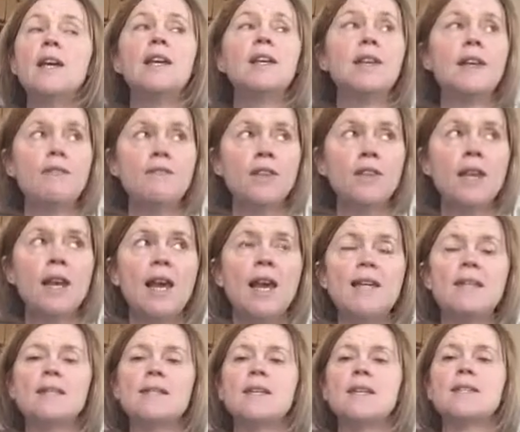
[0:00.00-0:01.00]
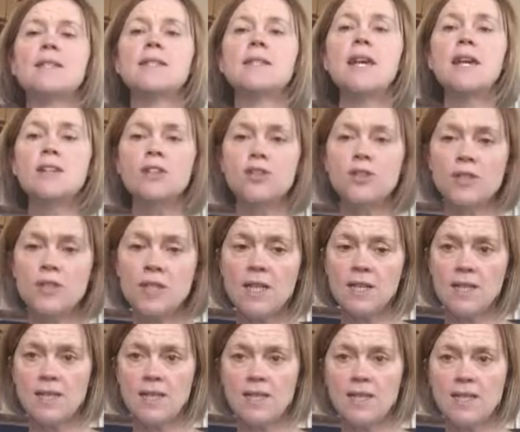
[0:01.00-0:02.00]
Nevertheless, section
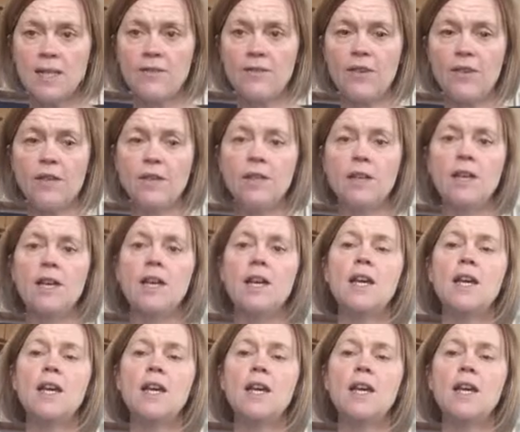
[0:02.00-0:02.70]
67,